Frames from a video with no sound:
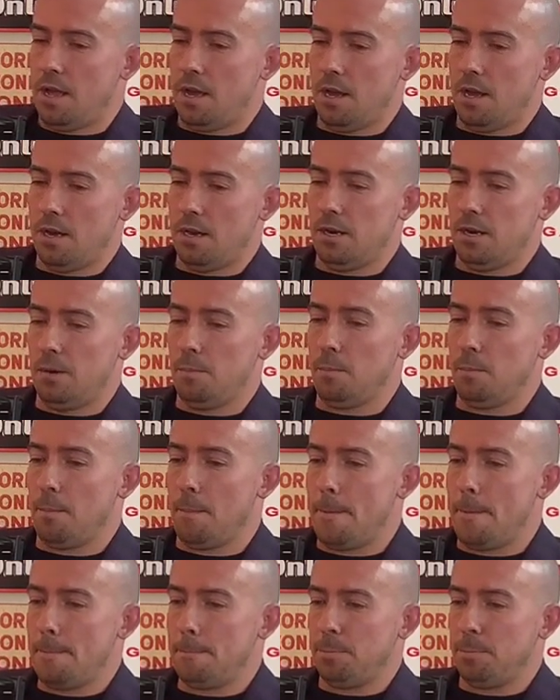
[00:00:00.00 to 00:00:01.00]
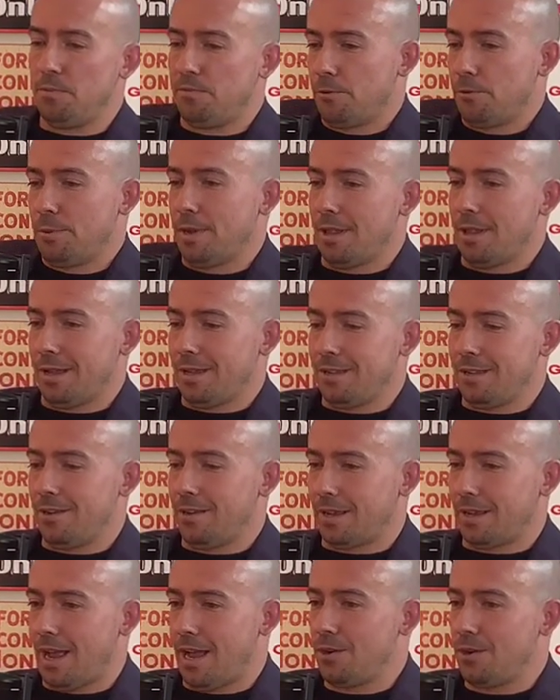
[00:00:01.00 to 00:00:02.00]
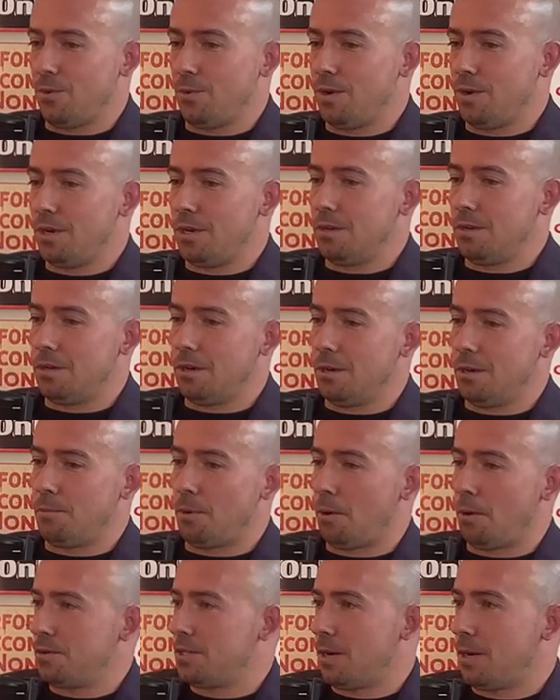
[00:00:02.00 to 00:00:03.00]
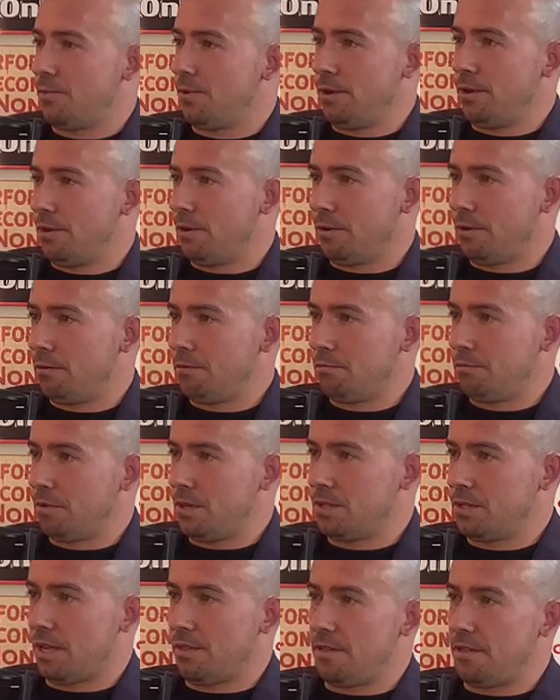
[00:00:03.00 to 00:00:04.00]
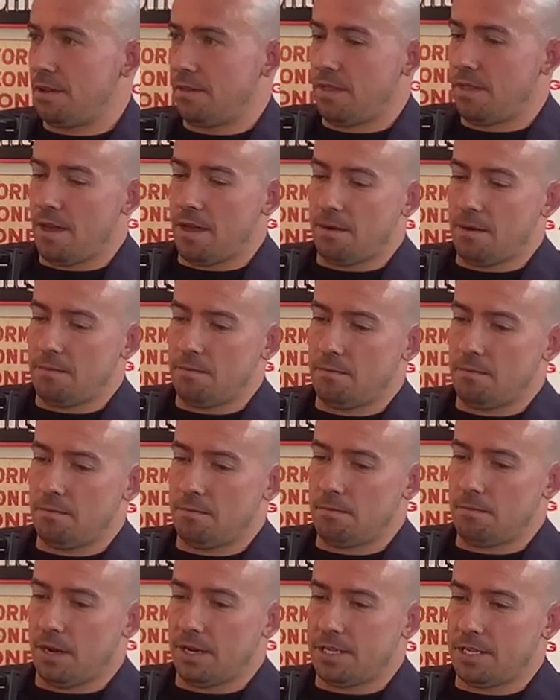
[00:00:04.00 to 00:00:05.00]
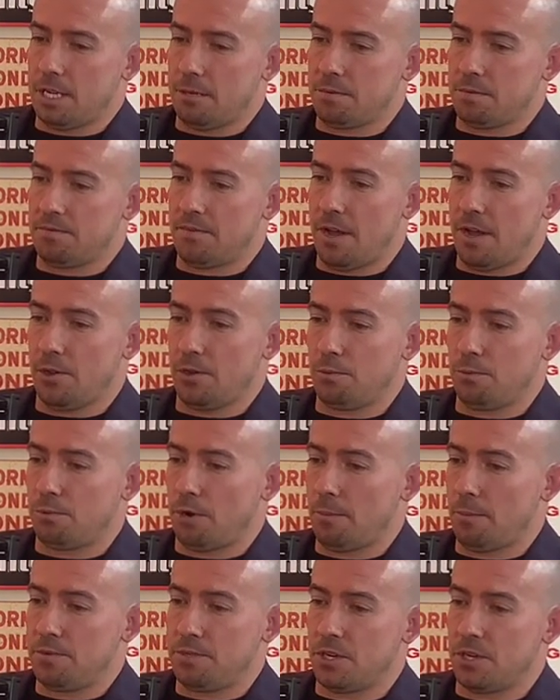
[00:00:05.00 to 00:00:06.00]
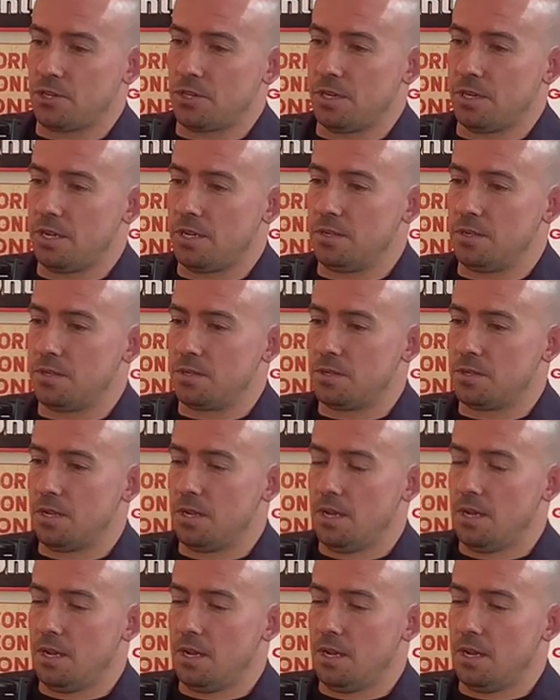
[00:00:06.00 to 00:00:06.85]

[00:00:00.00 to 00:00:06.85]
For me, like, you know, like, I don't want a part-time realtor, because I think that my team's value proposition is